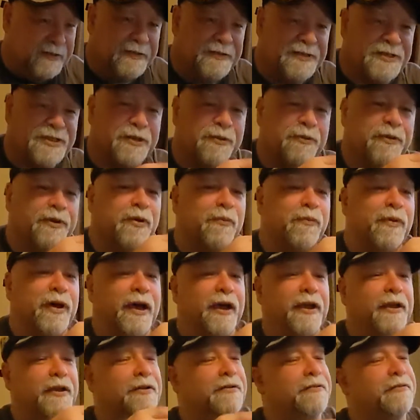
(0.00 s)
So we go
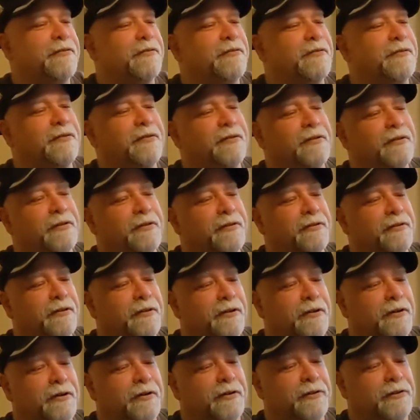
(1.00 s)
back and
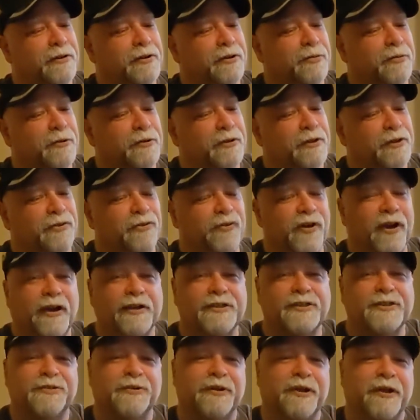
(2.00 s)
look really
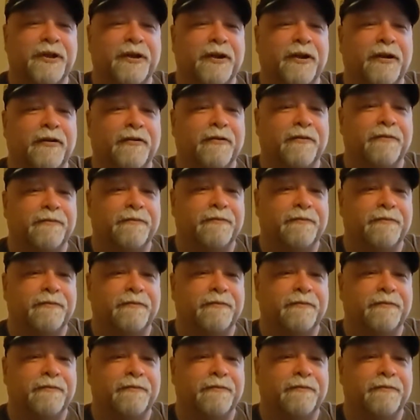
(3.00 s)
fast. We had our